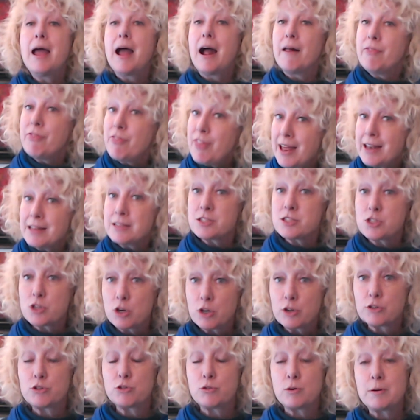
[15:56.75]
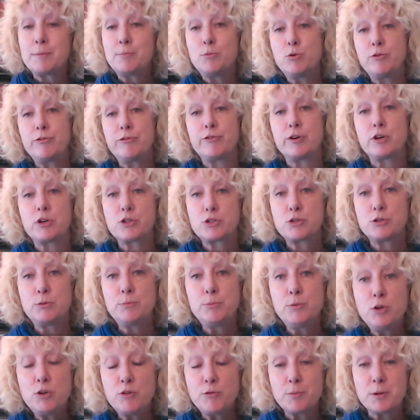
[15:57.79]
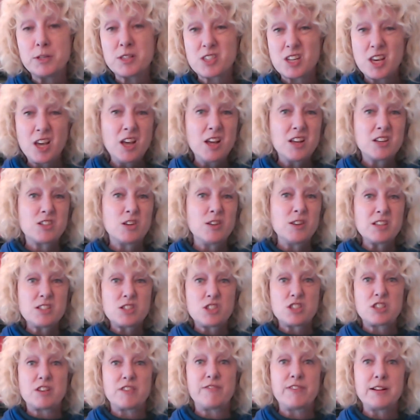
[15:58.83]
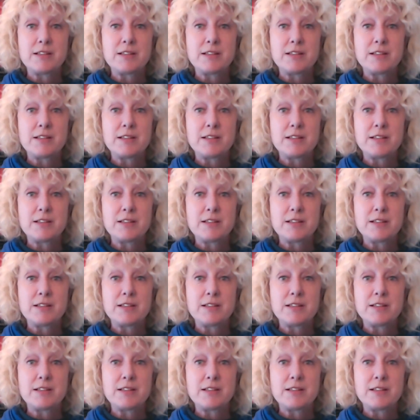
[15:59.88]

and then start doing more functional movements. So that's just a